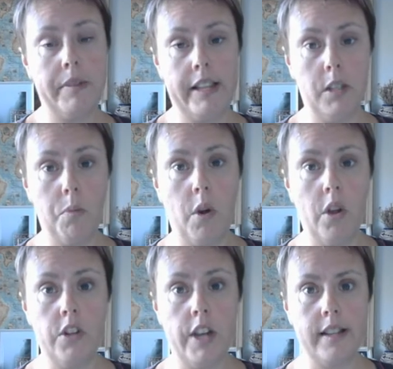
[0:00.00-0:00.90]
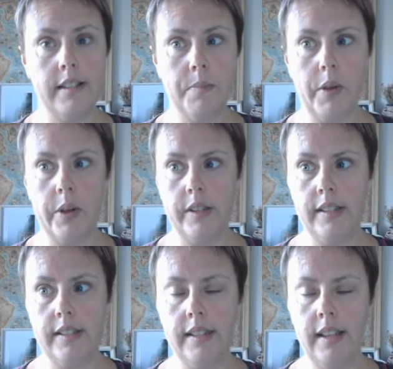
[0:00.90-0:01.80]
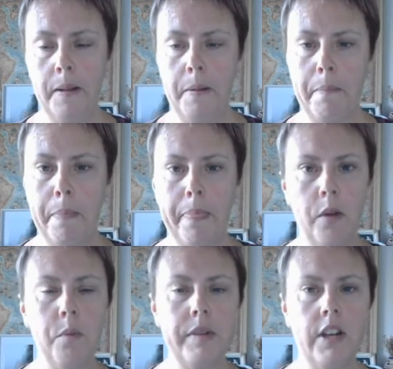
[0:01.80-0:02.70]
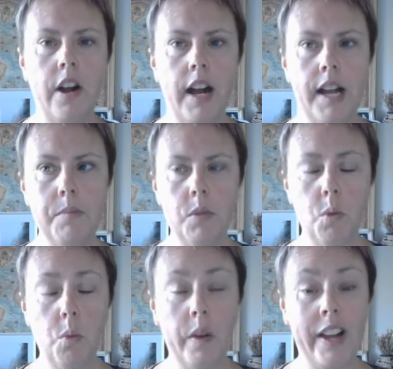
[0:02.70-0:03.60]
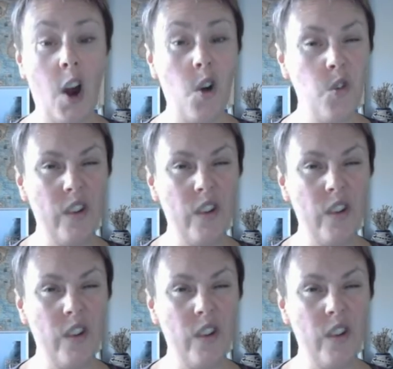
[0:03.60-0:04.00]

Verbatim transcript: working on the project and um, I'll probably end up doing